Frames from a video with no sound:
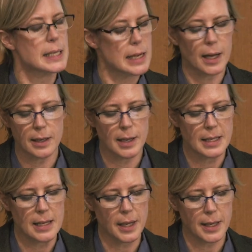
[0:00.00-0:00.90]
It's not
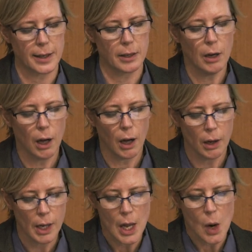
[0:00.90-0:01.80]
that at
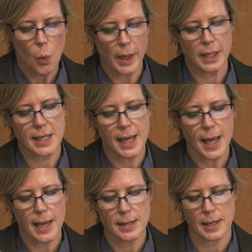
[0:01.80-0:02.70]
all. What it
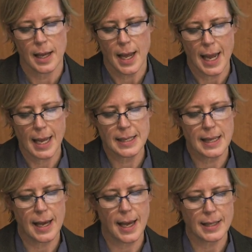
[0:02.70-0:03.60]
says
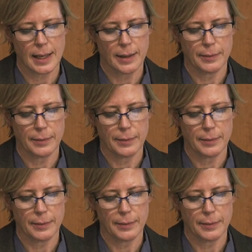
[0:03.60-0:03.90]
is that